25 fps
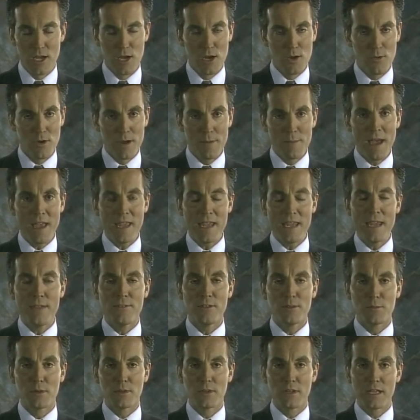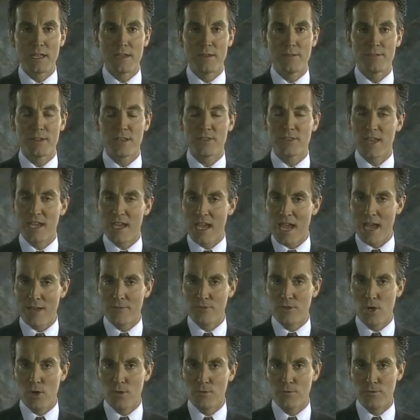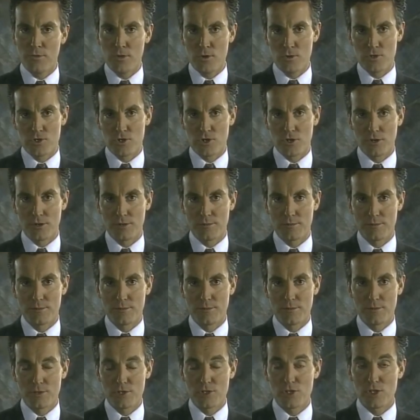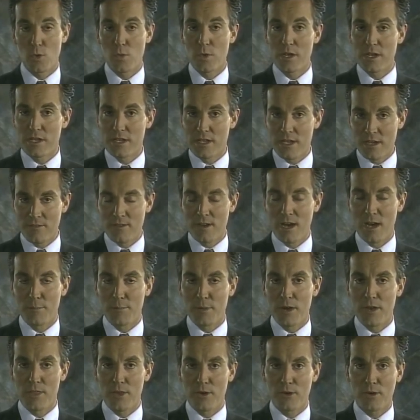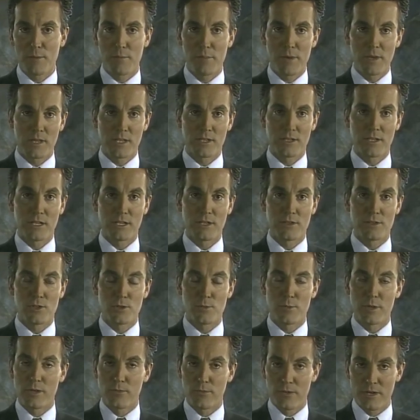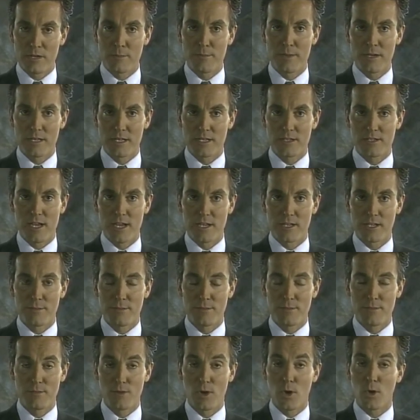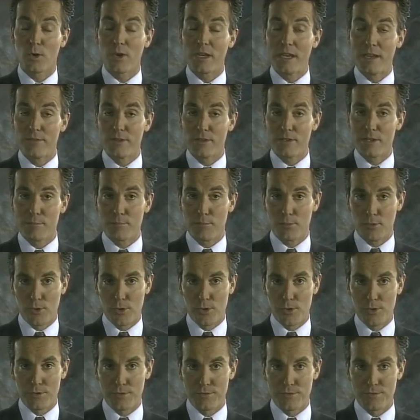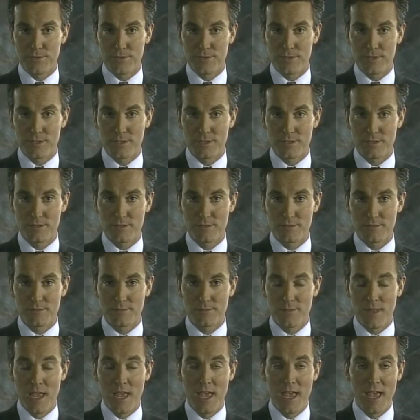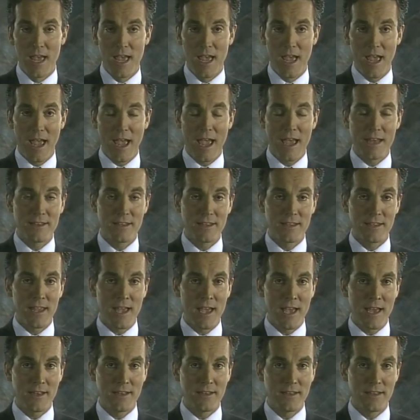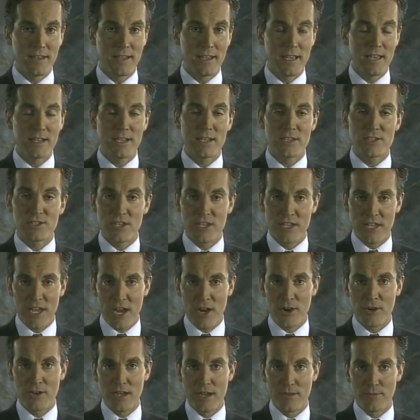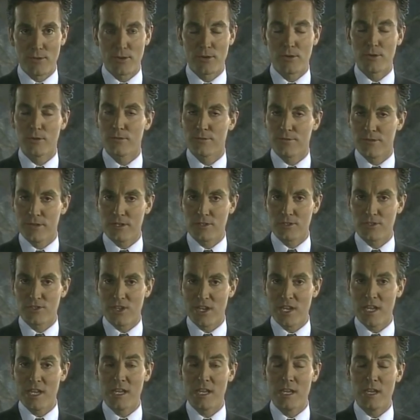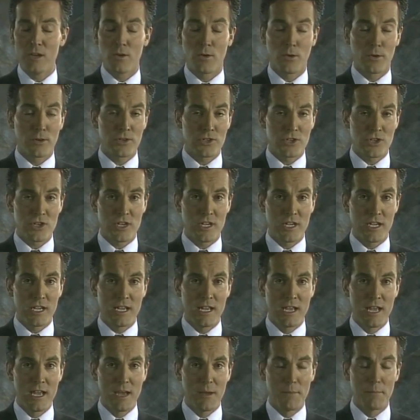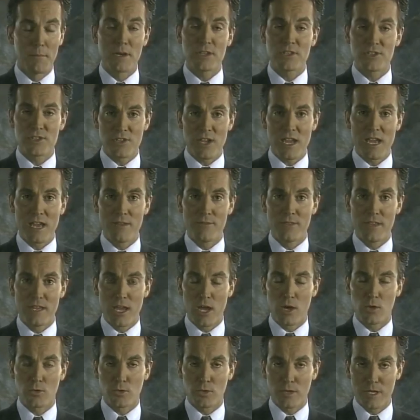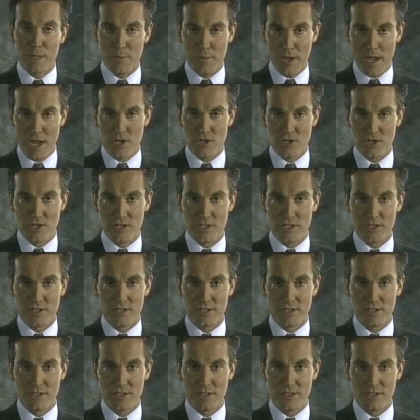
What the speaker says: We may even believe that they have no future, so we give up on their ability to be rehabilitated or even improve. And again, it is the caregiver who feels he or she must save the elderly patient.